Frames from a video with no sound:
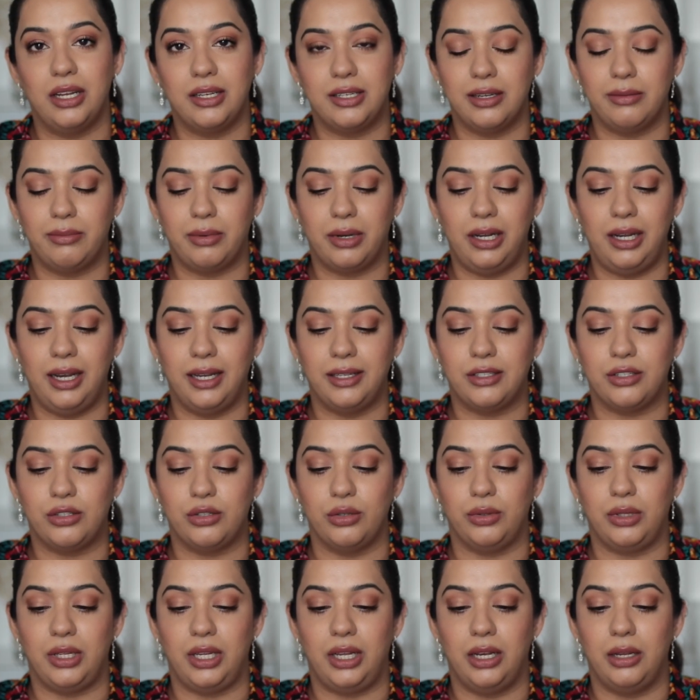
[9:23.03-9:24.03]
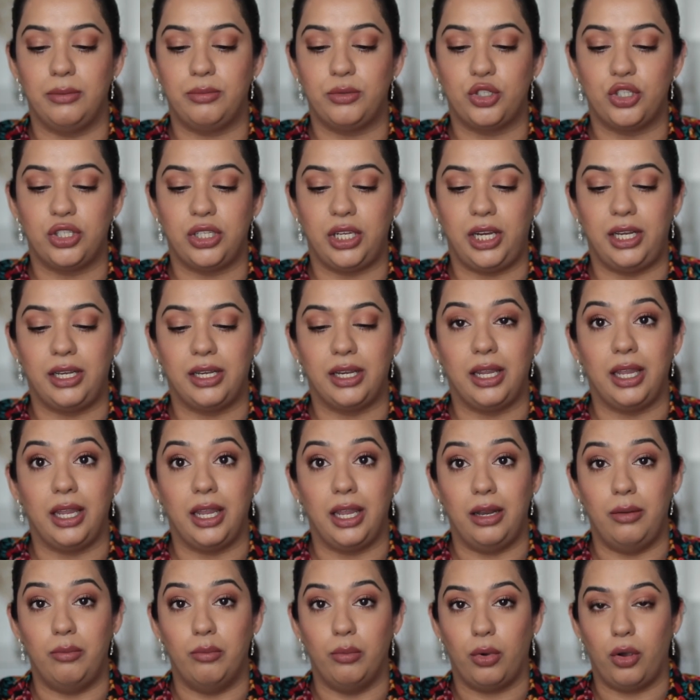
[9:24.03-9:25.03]
for Charlotte Tilbury, let's do the lip
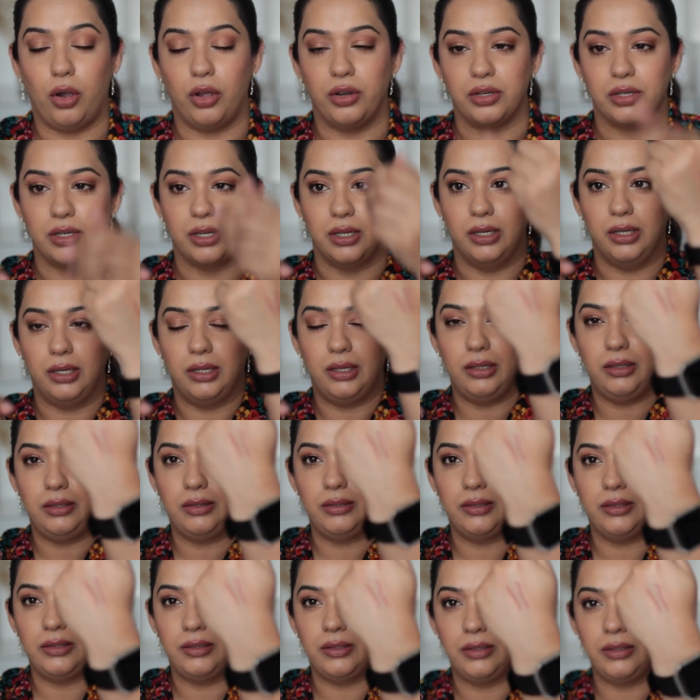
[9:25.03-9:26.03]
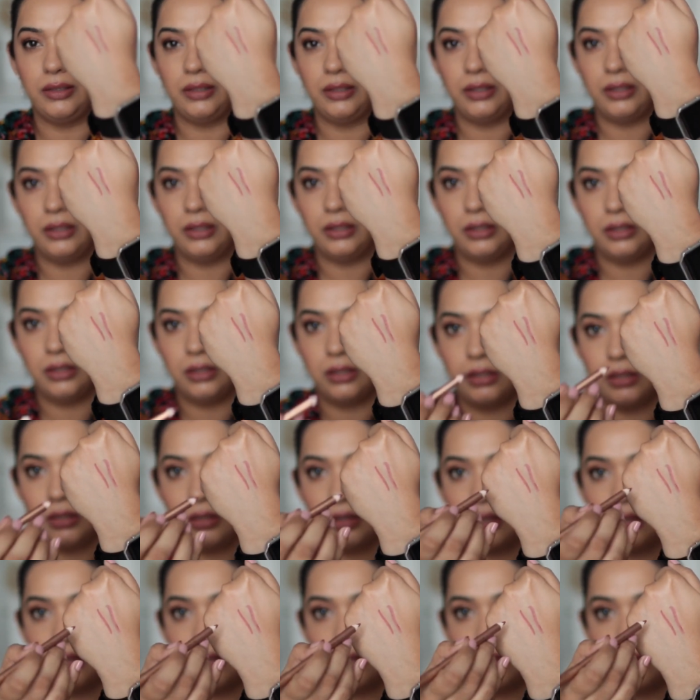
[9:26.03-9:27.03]
cheat in Bond Girl.
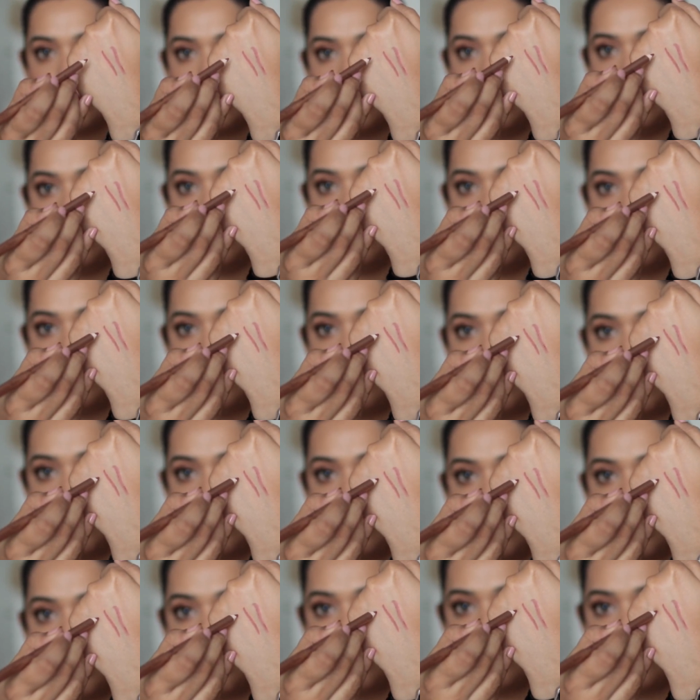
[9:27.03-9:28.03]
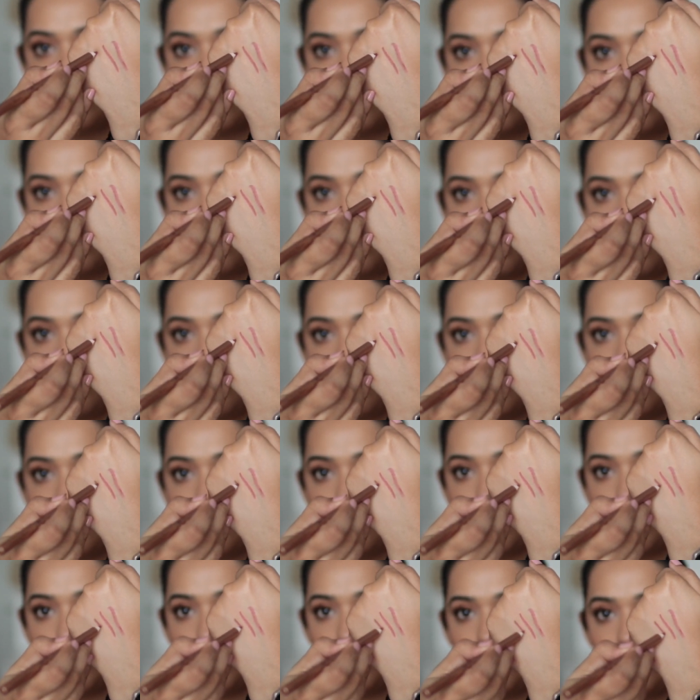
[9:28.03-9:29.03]
So if I were to swipe
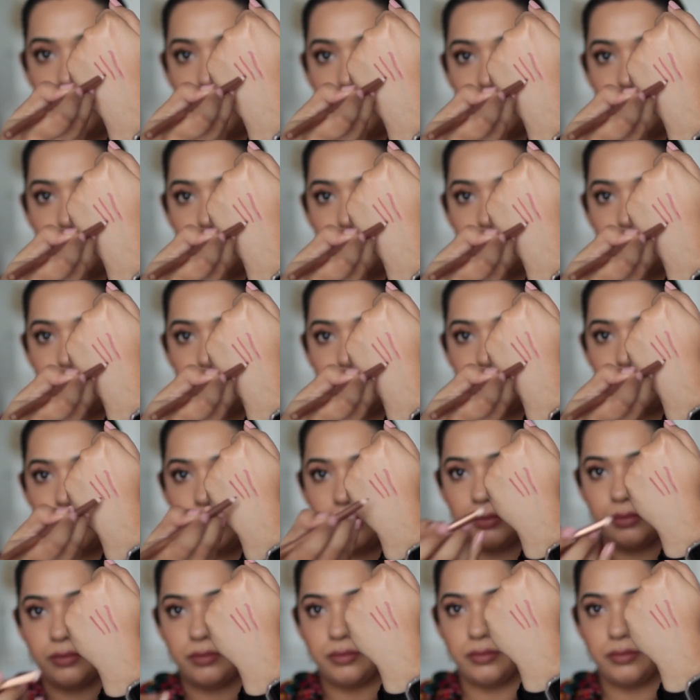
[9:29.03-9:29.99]
it right here,